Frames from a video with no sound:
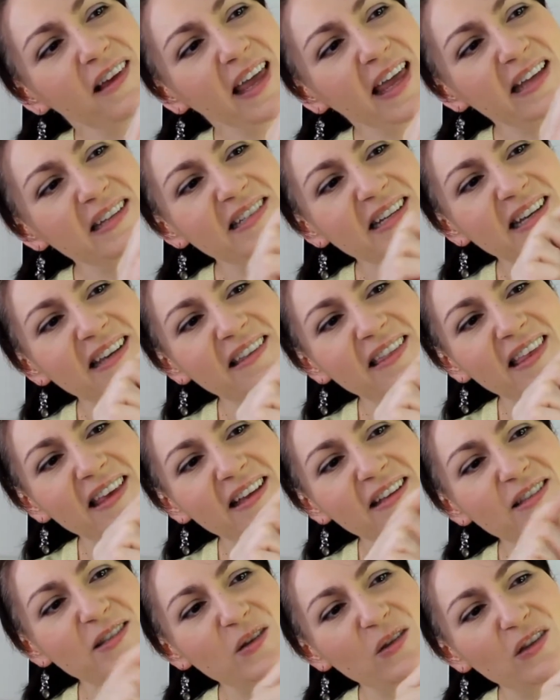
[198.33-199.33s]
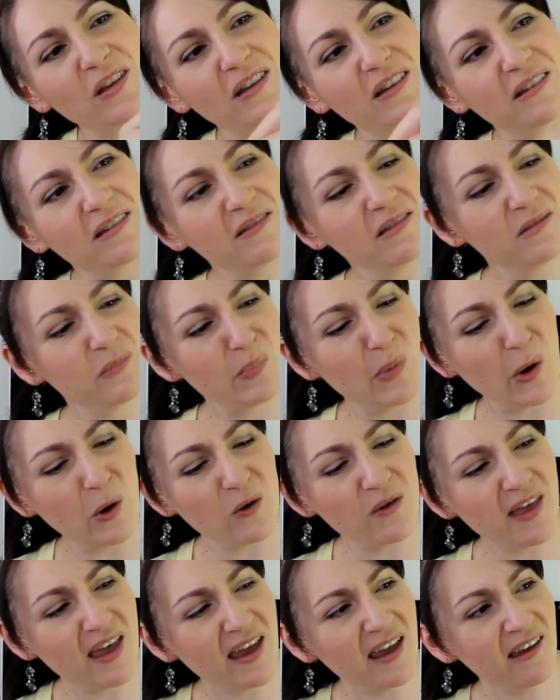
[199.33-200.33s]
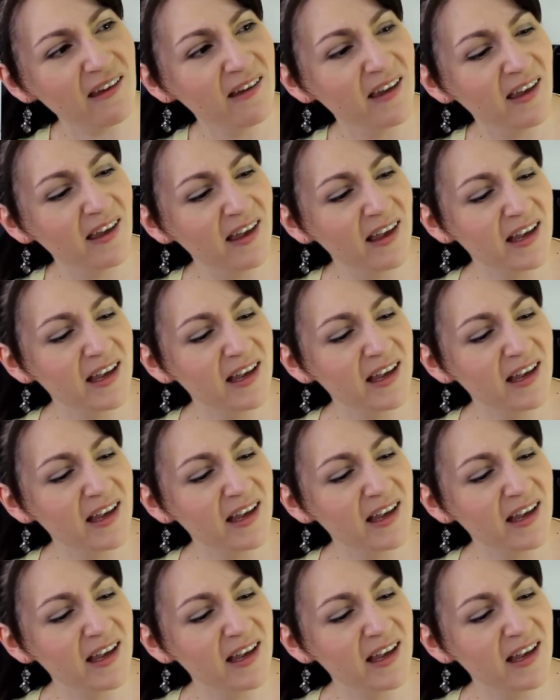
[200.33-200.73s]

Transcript: ending things on the bow there.